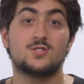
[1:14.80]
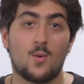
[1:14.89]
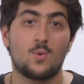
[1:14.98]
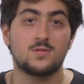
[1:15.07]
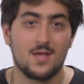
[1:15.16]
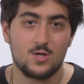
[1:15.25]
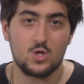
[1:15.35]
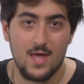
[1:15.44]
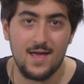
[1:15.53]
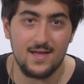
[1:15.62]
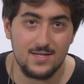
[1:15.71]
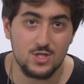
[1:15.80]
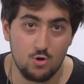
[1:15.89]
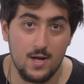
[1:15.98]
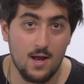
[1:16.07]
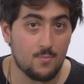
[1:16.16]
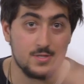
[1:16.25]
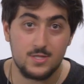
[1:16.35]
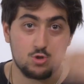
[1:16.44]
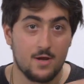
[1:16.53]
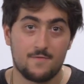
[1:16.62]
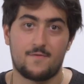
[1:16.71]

someone telling you that straight up with straight